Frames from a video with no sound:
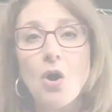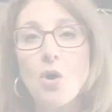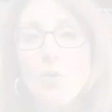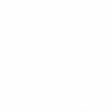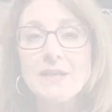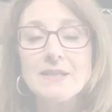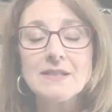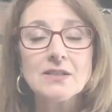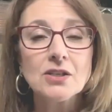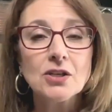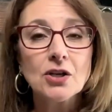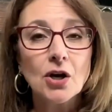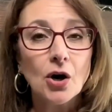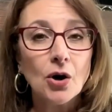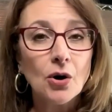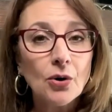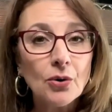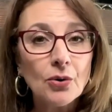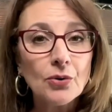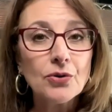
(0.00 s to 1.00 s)
always
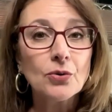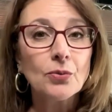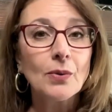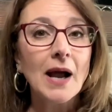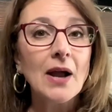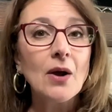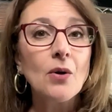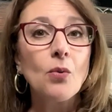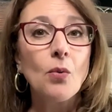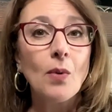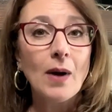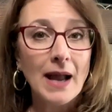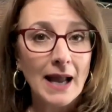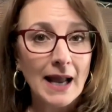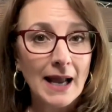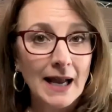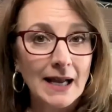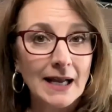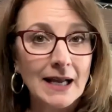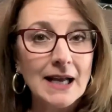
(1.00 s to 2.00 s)
go the right
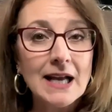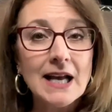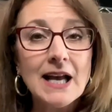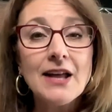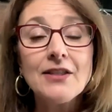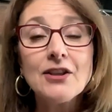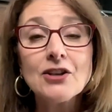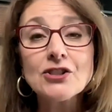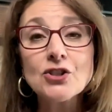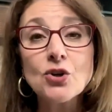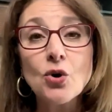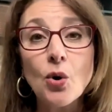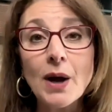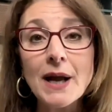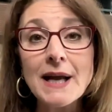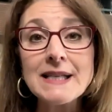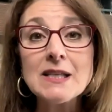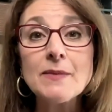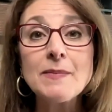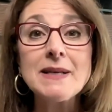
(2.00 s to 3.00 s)
way there's
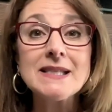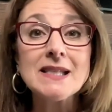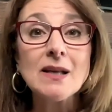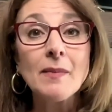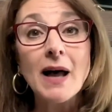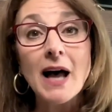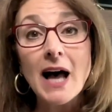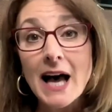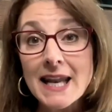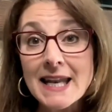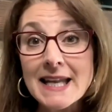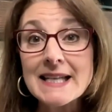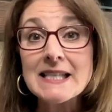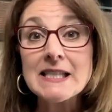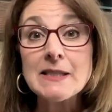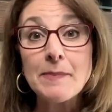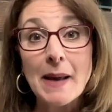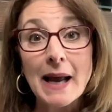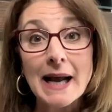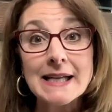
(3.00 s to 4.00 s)
going to be some
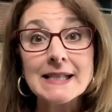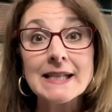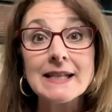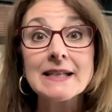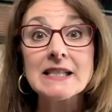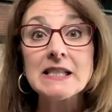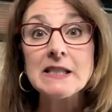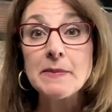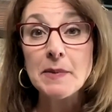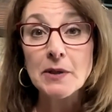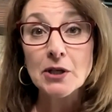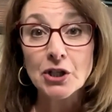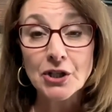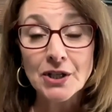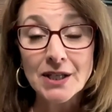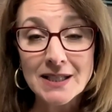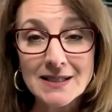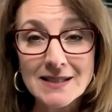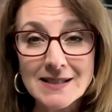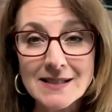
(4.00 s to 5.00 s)
unexpected
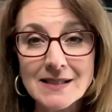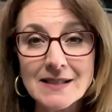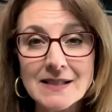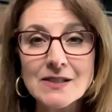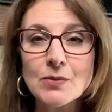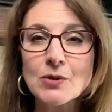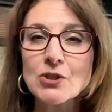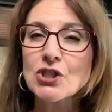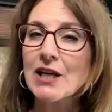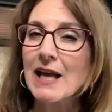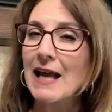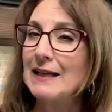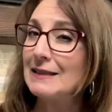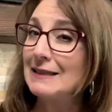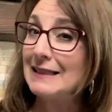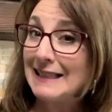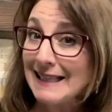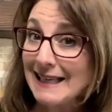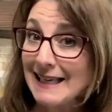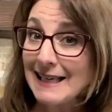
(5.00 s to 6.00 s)
experiences which can
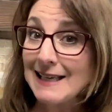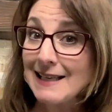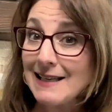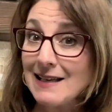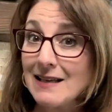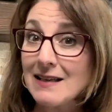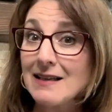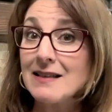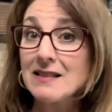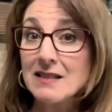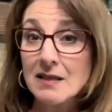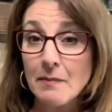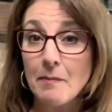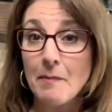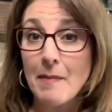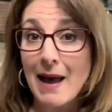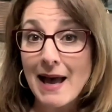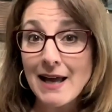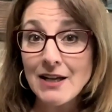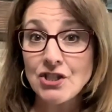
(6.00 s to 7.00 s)
lead to
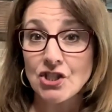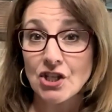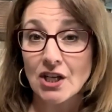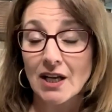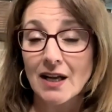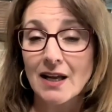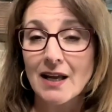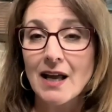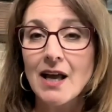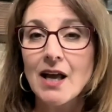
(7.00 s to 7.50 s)
magic